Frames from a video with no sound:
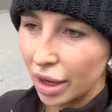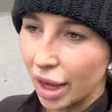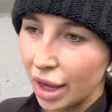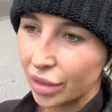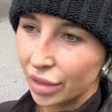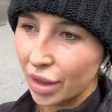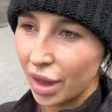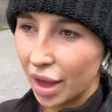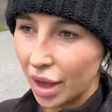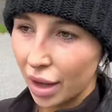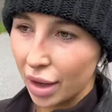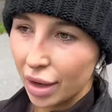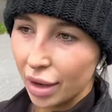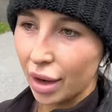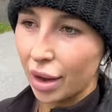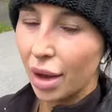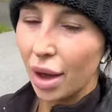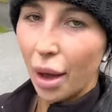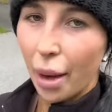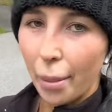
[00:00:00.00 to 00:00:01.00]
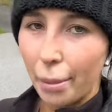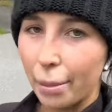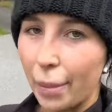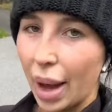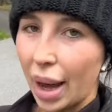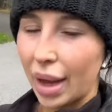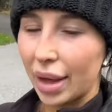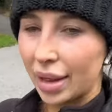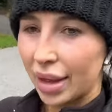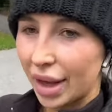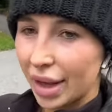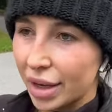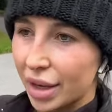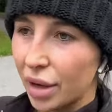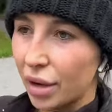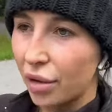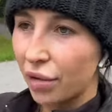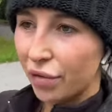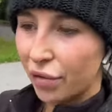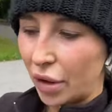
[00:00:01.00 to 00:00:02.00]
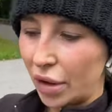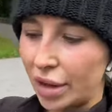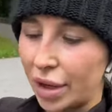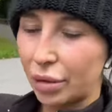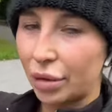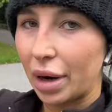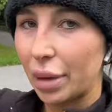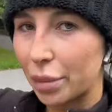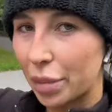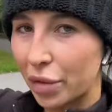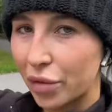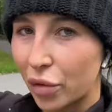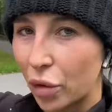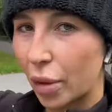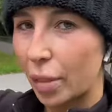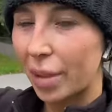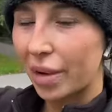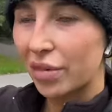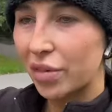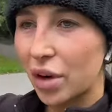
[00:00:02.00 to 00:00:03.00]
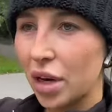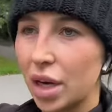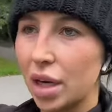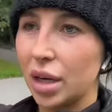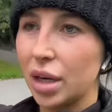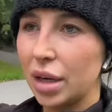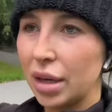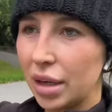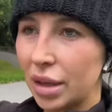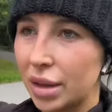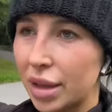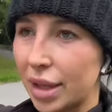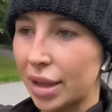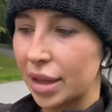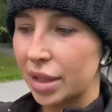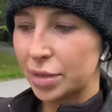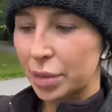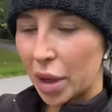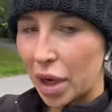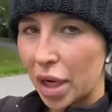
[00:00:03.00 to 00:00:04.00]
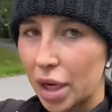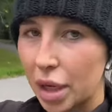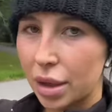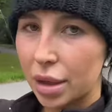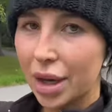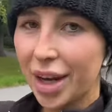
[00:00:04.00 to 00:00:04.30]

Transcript: and then my like foot, like right before my foot, like this part,